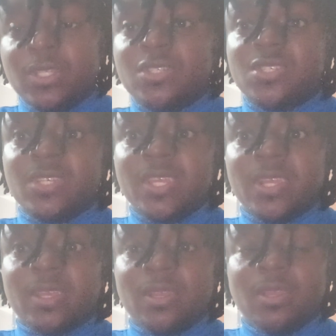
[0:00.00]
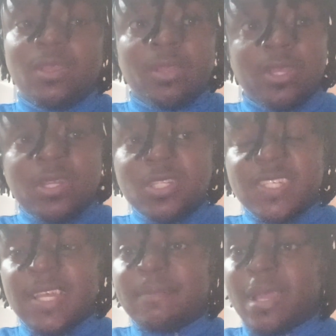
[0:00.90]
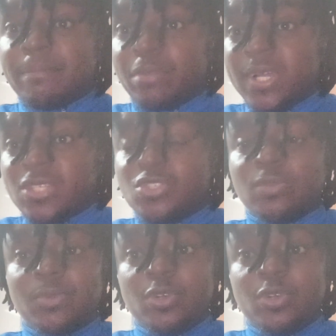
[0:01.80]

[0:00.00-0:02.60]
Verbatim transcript: this year, anytime I pass some